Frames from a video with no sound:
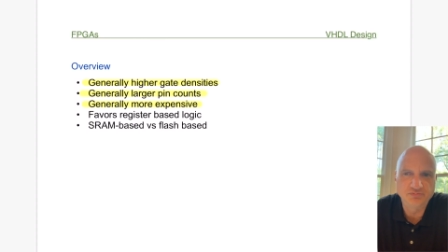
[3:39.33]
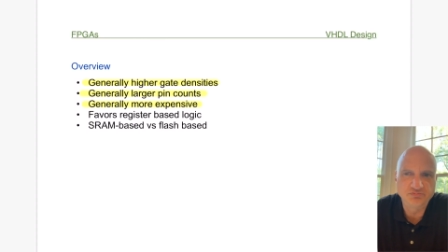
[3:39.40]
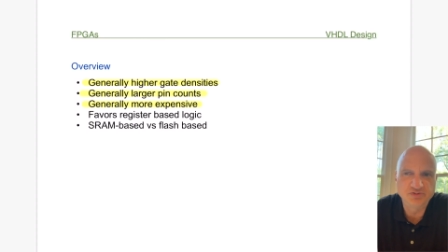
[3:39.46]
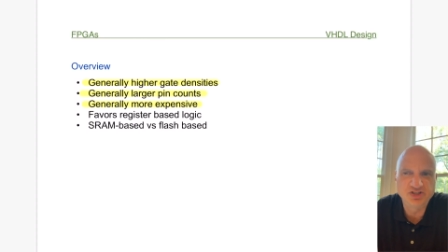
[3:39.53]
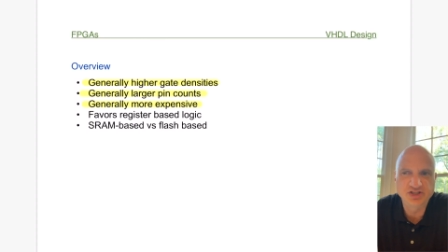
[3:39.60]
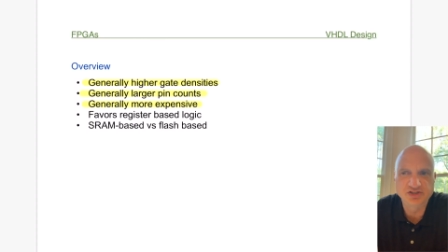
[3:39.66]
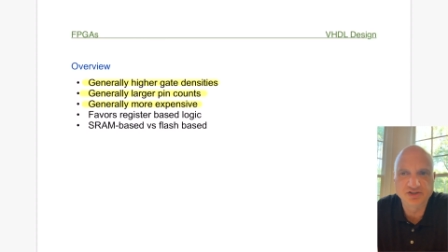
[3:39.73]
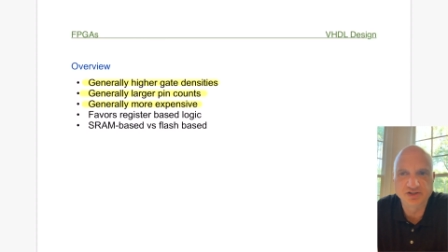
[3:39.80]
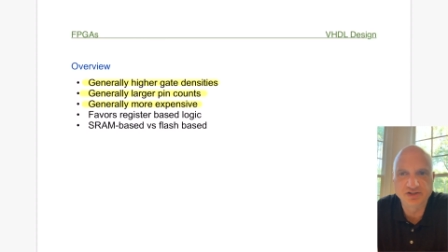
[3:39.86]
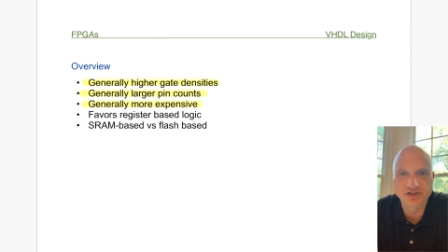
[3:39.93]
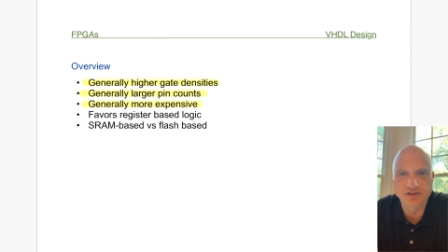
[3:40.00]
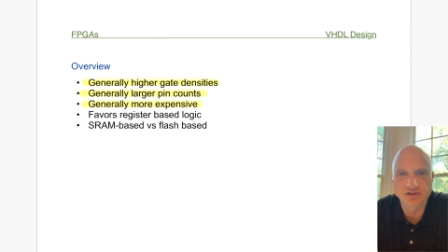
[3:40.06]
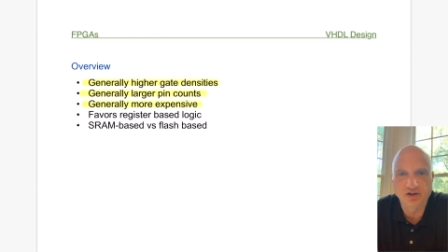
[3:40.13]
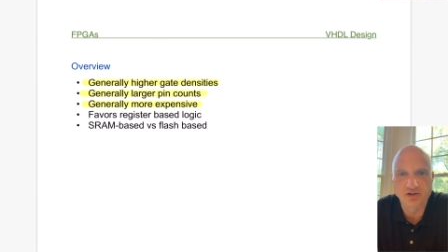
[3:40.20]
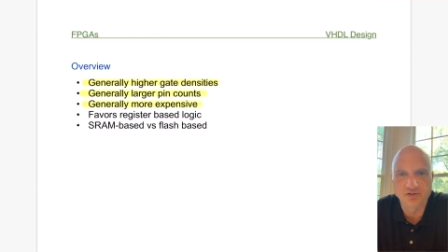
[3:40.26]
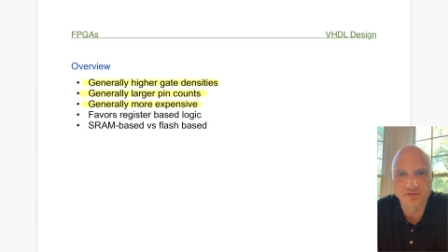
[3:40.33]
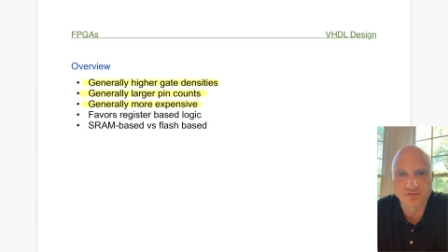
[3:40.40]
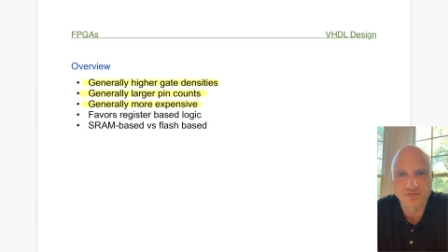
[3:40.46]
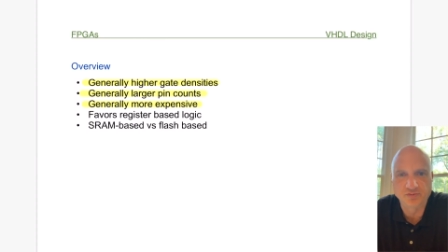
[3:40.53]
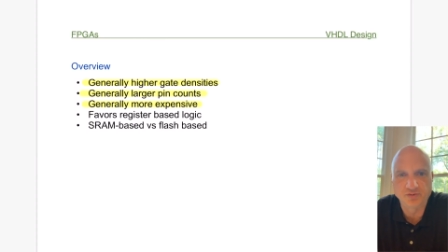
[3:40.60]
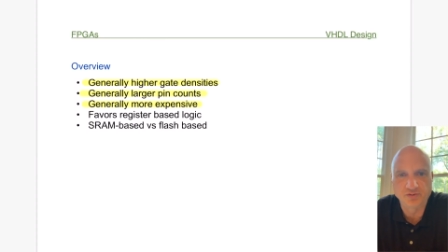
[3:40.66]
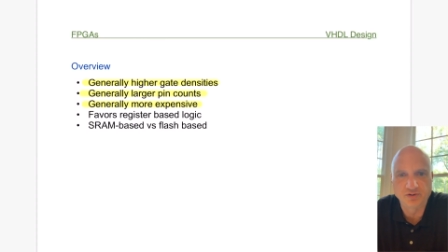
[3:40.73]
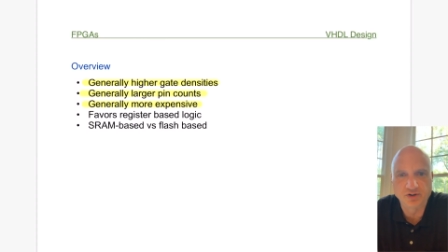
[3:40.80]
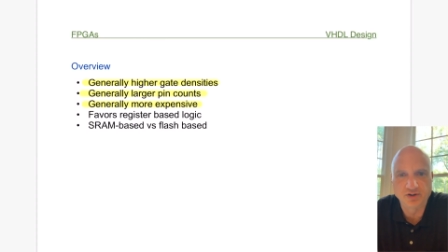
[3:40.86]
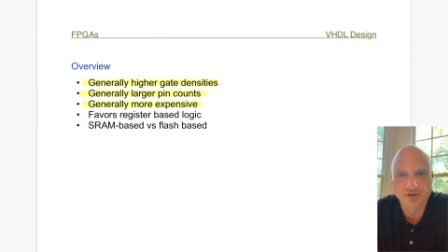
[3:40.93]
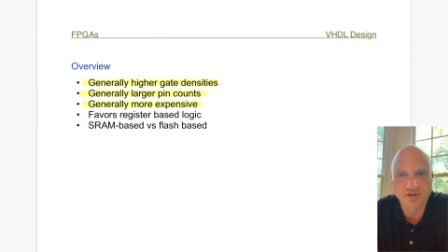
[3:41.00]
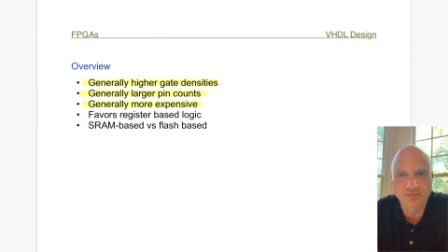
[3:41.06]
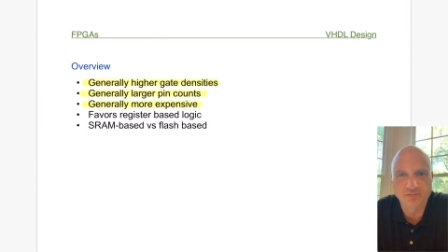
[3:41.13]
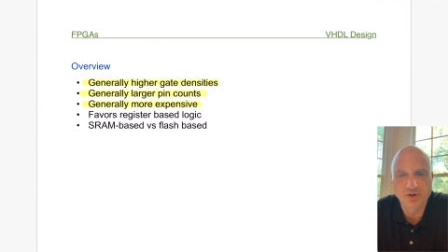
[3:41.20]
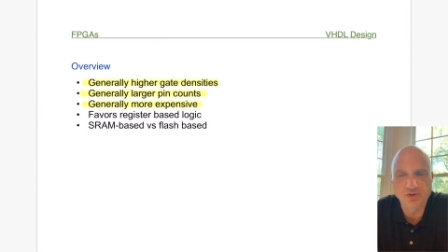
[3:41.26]
to $10 for a
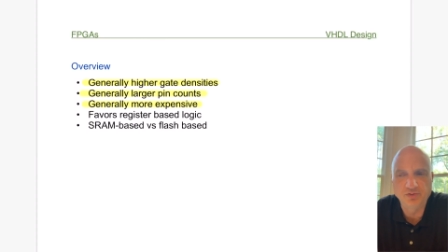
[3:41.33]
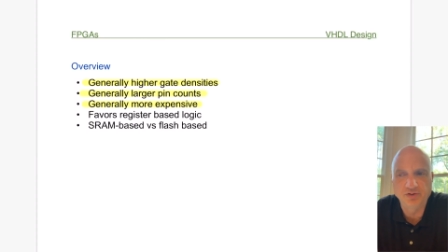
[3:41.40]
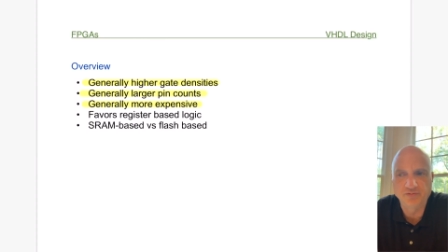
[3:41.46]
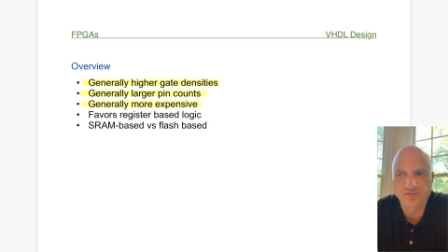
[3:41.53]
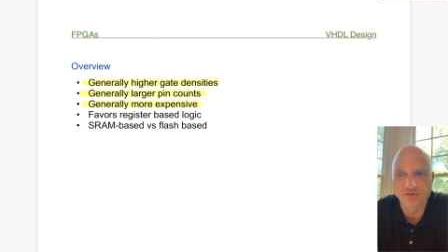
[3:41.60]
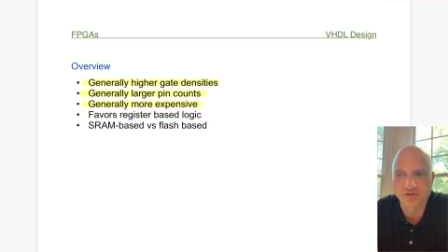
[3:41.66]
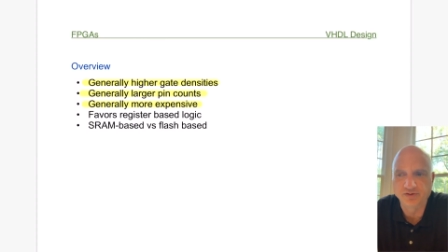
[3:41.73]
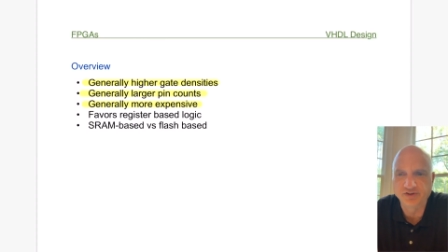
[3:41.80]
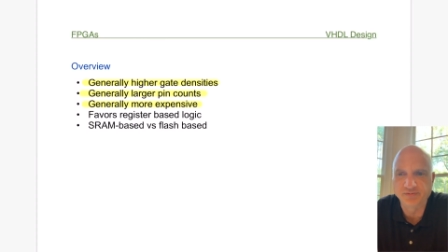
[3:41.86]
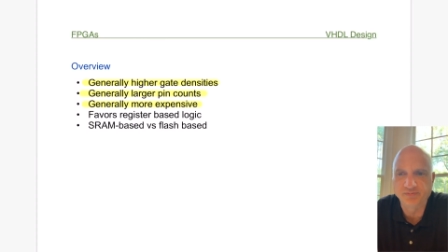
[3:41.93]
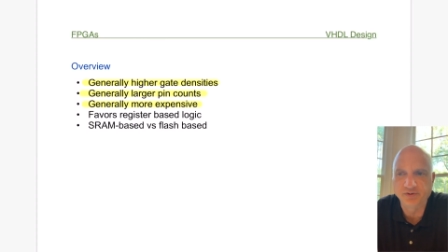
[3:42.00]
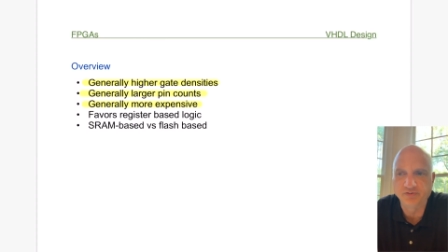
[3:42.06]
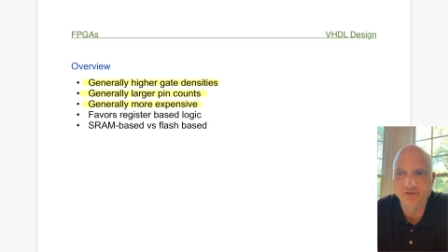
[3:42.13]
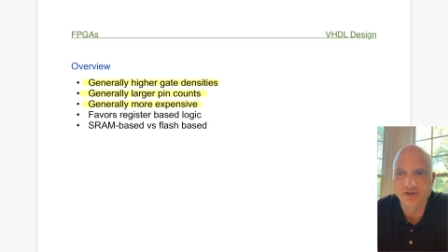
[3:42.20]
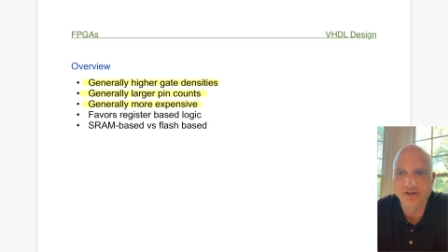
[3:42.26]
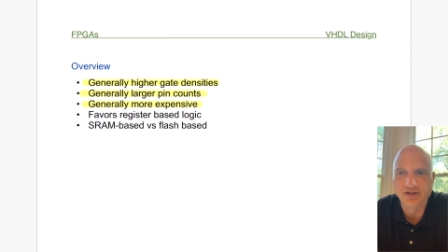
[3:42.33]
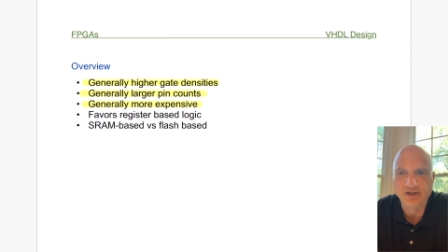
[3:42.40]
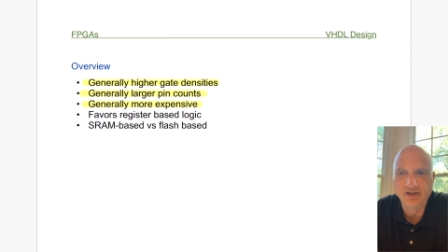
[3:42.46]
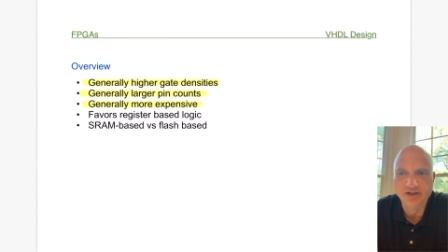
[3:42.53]
component for a CPLD,